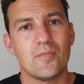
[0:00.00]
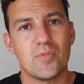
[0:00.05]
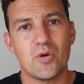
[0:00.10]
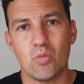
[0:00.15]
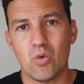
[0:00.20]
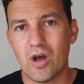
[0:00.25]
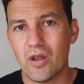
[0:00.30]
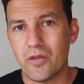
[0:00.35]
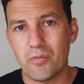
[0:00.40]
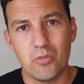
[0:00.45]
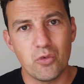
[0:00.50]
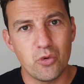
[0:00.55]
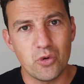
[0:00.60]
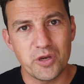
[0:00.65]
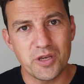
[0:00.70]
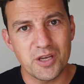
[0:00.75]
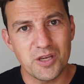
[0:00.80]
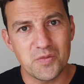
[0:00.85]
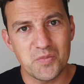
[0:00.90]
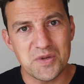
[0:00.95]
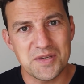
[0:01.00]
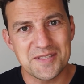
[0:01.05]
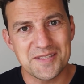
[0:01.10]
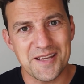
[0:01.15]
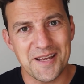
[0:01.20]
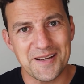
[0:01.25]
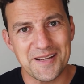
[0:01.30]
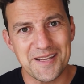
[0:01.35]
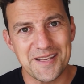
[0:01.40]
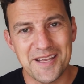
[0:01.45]
but while the morning can be
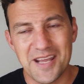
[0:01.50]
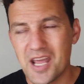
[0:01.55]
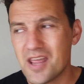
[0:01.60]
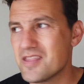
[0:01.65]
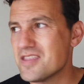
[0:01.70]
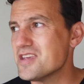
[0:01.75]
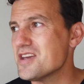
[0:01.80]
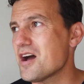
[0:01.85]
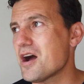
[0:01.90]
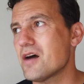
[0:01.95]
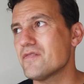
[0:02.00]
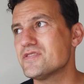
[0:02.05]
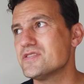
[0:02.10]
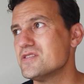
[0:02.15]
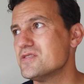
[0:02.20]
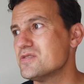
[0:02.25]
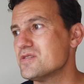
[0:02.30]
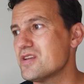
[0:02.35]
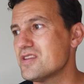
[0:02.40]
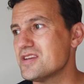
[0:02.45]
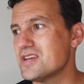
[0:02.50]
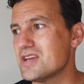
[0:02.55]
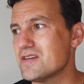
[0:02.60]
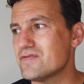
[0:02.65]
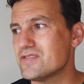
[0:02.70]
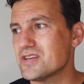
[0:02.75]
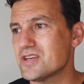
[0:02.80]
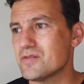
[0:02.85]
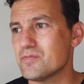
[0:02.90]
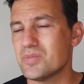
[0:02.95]
sunny, the afternoon and the
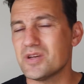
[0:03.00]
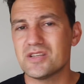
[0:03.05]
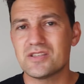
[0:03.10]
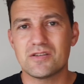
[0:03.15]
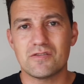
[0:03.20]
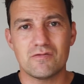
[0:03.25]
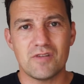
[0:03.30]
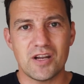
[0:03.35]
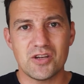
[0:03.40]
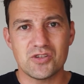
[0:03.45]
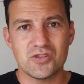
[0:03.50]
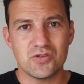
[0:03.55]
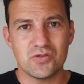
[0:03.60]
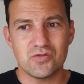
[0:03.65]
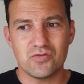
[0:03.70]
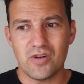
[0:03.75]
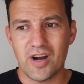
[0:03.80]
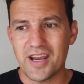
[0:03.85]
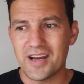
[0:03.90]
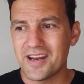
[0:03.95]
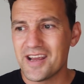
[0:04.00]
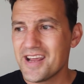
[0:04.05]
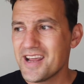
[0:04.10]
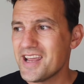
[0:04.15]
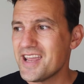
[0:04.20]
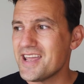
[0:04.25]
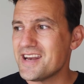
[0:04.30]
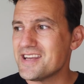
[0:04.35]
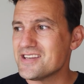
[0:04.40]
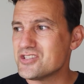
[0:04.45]
evening can be torrential rain.
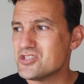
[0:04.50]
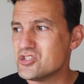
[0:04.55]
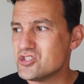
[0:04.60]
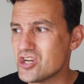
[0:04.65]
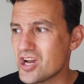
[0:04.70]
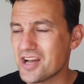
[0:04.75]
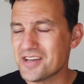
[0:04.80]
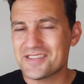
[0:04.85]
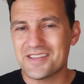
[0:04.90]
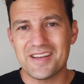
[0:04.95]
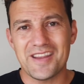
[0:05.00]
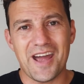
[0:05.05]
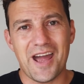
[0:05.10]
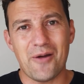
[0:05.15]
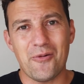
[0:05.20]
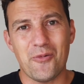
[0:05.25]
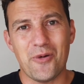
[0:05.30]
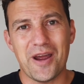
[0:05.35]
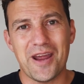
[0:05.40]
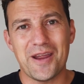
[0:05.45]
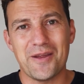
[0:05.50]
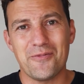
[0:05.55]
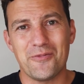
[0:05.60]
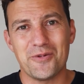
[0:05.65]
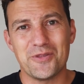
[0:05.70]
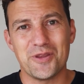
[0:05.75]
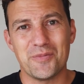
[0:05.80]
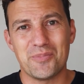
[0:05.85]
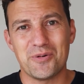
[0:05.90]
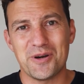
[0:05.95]
It is just that way
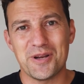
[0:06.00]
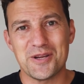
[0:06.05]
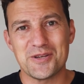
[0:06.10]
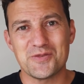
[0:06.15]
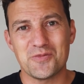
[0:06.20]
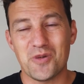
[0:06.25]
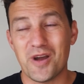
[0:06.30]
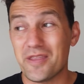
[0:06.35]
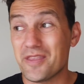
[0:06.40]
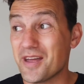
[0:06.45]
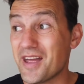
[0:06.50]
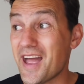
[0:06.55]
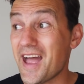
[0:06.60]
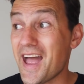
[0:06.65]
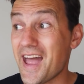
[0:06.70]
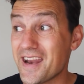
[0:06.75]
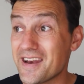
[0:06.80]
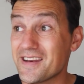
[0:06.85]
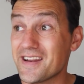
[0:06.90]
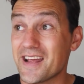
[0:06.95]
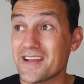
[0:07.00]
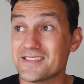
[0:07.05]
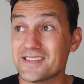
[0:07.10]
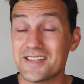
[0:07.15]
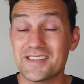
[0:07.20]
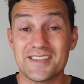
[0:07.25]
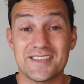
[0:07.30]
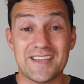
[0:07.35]
with the British weather, and as I